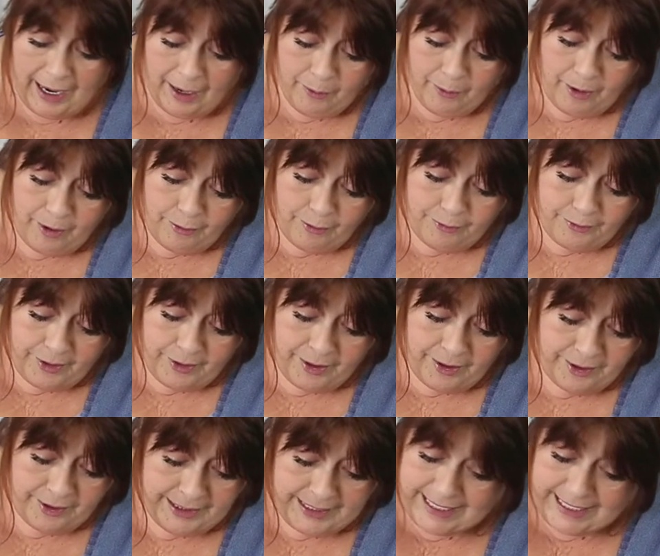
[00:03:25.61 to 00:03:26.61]
our
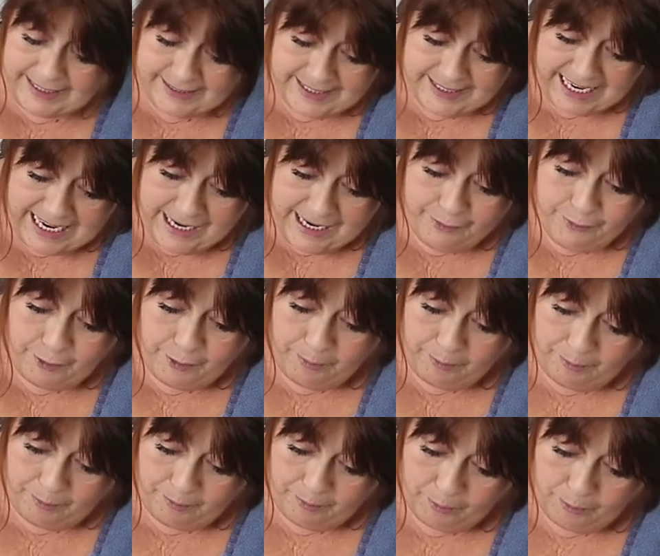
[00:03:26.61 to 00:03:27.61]
fern, it's
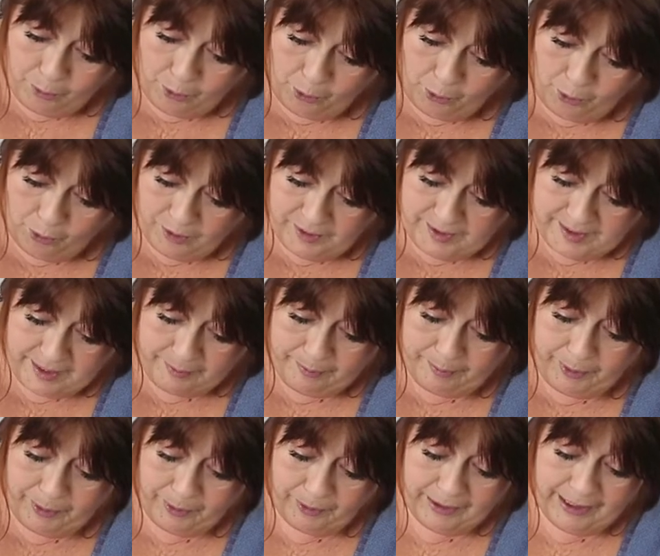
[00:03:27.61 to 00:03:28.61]
even more
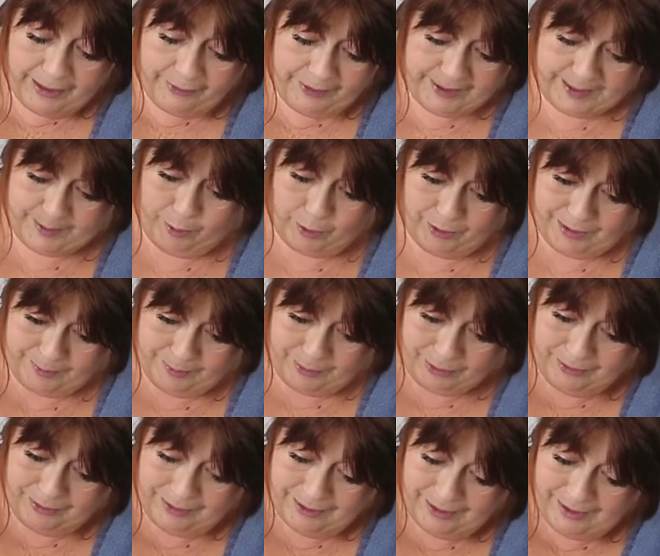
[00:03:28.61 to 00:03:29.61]
simple if it's
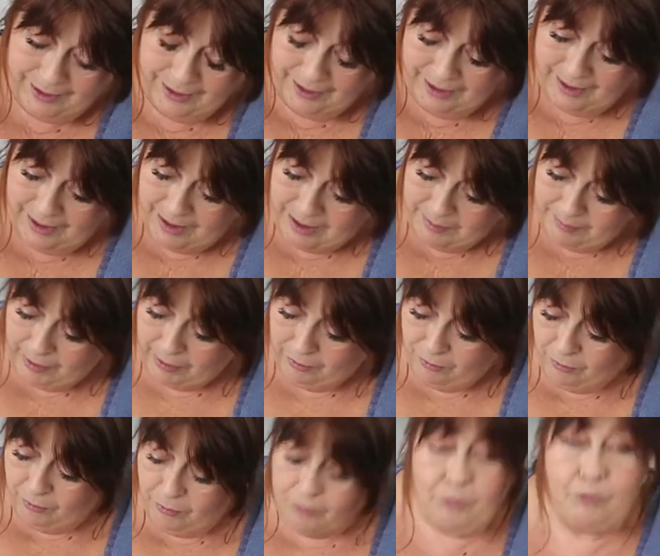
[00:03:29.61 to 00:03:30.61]
possible.
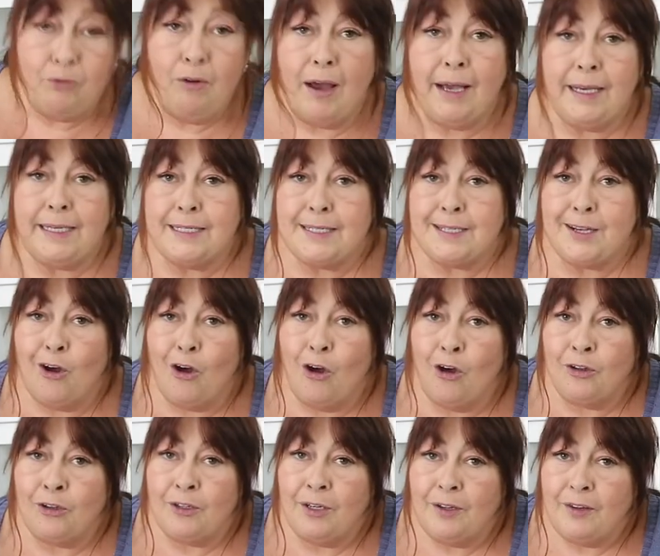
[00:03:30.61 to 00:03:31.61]
But right
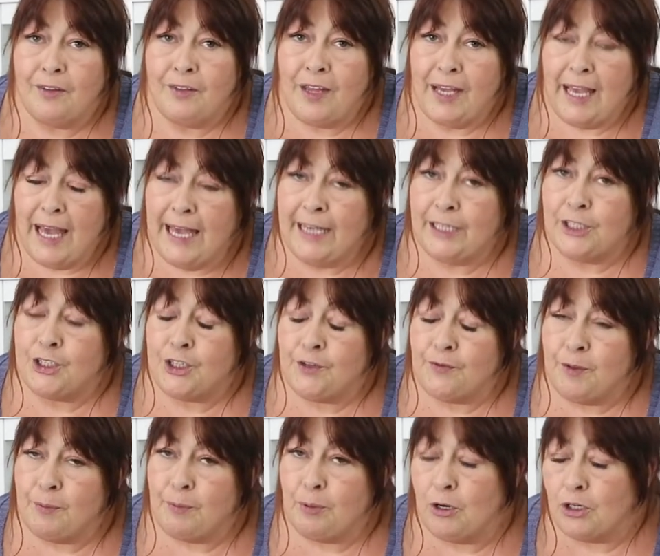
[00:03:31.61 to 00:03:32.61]
on the edge
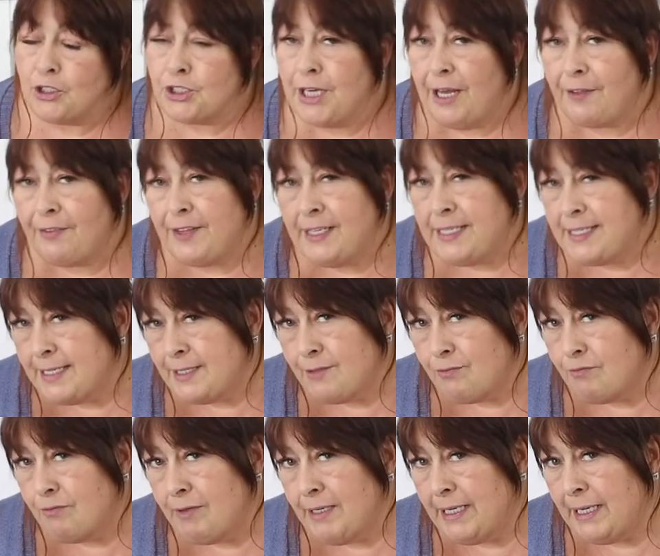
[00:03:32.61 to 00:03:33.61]
of the brush. Now, this is
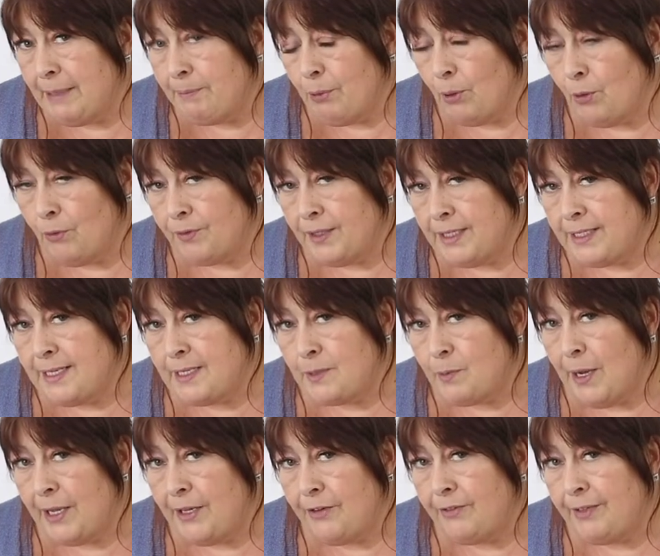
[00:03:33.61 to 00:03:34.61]
really important. This is
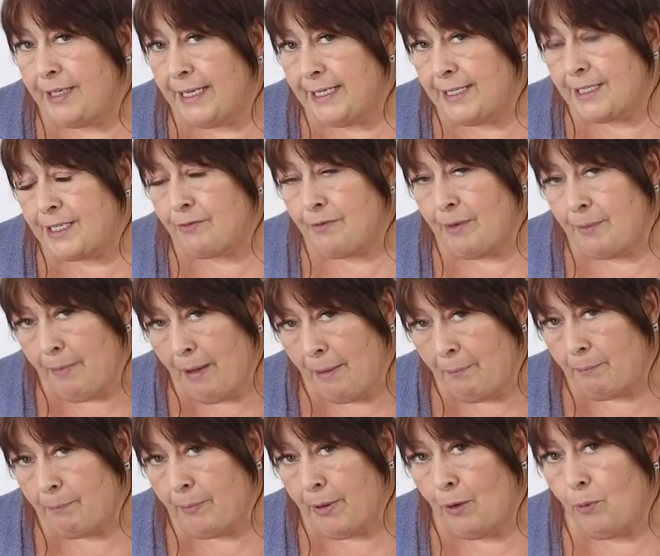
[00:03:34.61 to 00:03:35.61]
where you need to
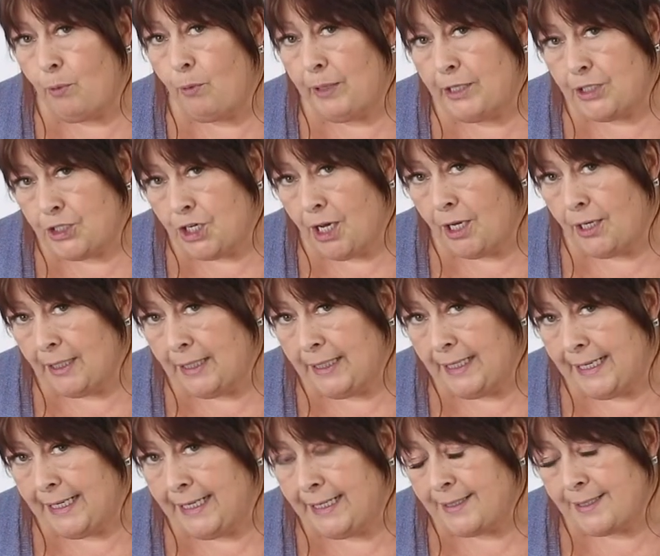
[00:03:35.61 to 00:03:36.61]
remember which colour
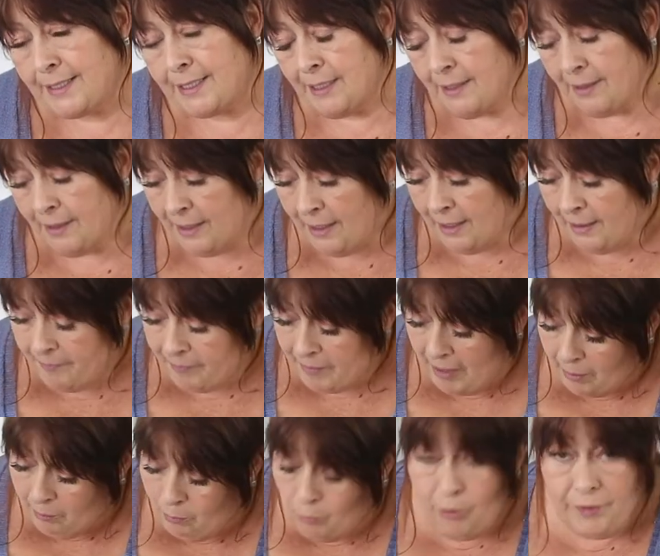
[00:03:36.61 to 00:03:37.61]
leads
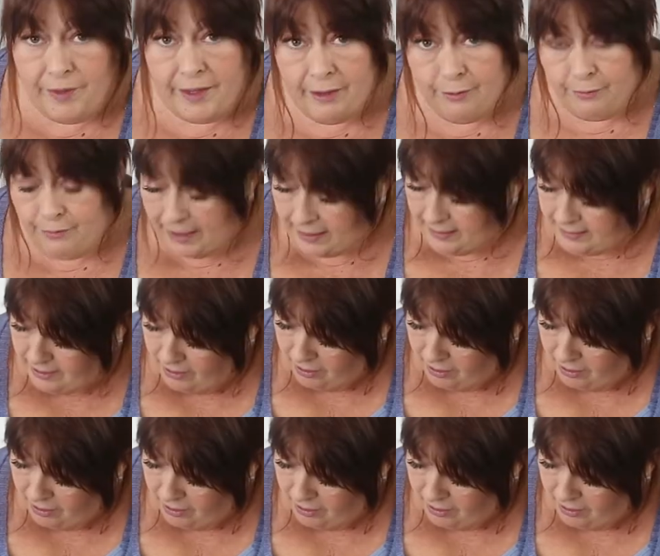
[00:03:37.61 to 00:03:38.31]
and what the effects